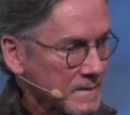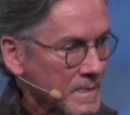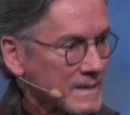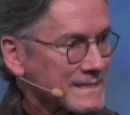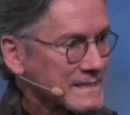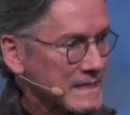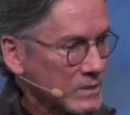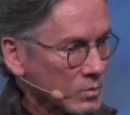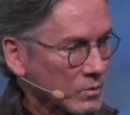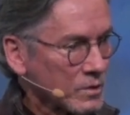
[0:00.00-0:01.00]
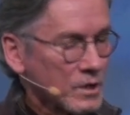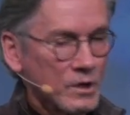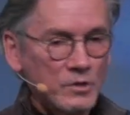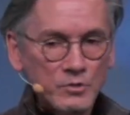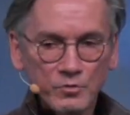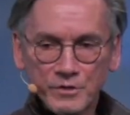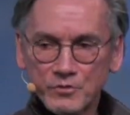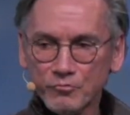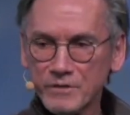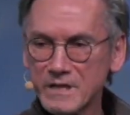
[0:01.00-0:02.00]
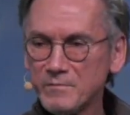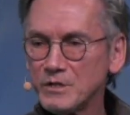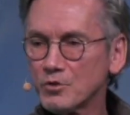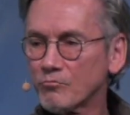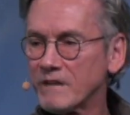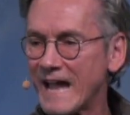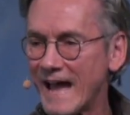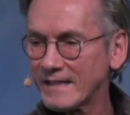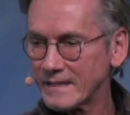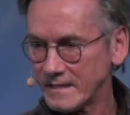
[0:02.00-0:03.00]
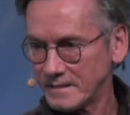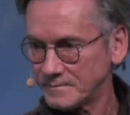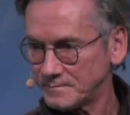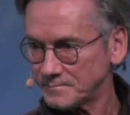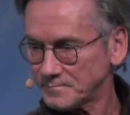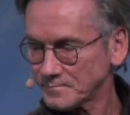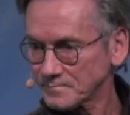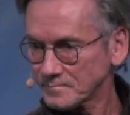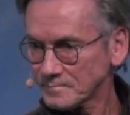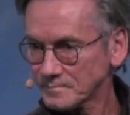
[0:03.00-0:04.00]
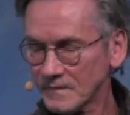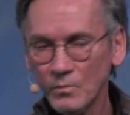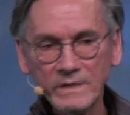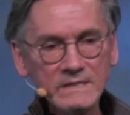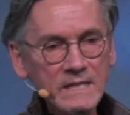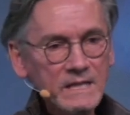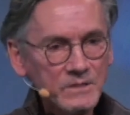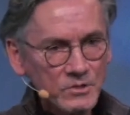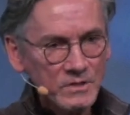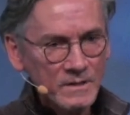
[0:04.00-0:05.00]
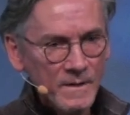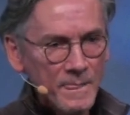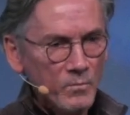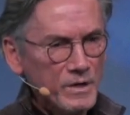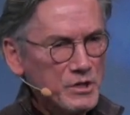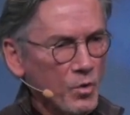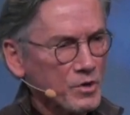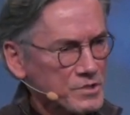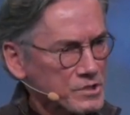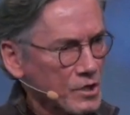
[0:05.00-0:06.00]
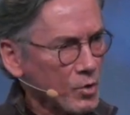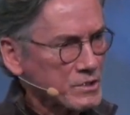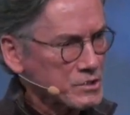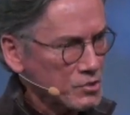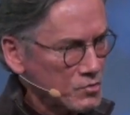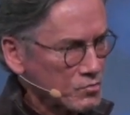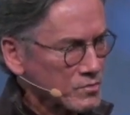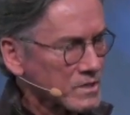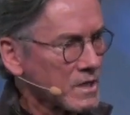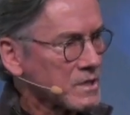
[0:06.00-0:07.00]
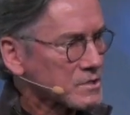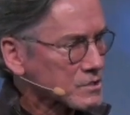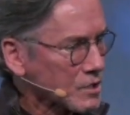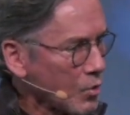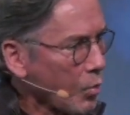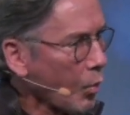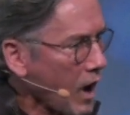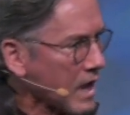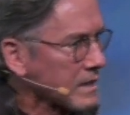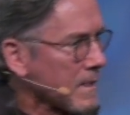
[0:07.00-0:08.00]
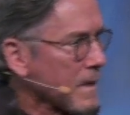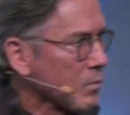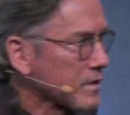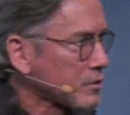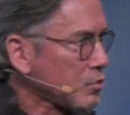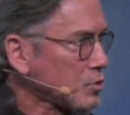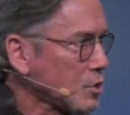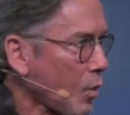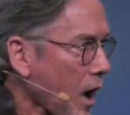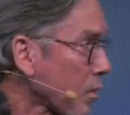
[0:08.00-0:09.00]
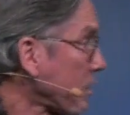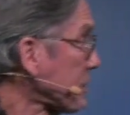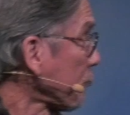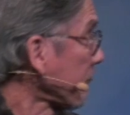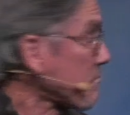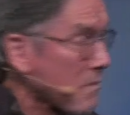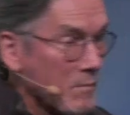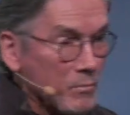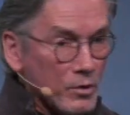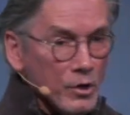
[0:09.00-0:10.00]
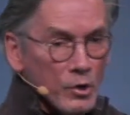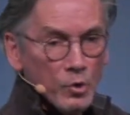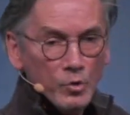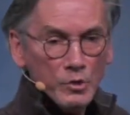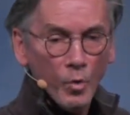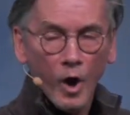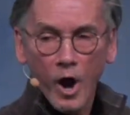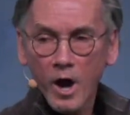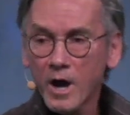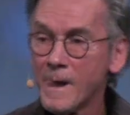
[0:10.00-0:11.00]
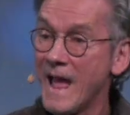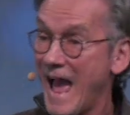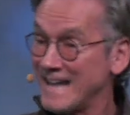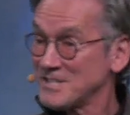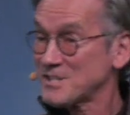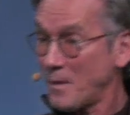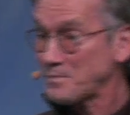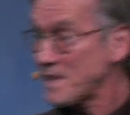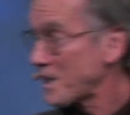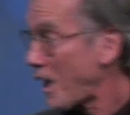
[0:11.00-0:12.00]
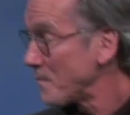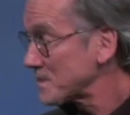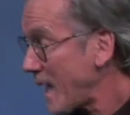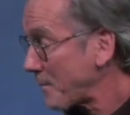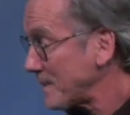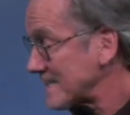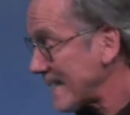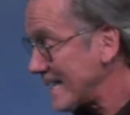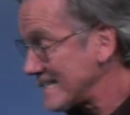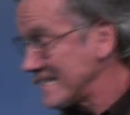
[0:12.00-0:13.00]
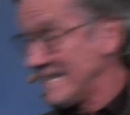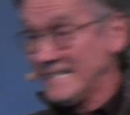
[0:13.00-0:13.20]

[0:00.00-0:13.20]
is equal to the dream in your reality. We teach that when you are so attuned, so one with who you are, when you remember who you are, and something comes up and says,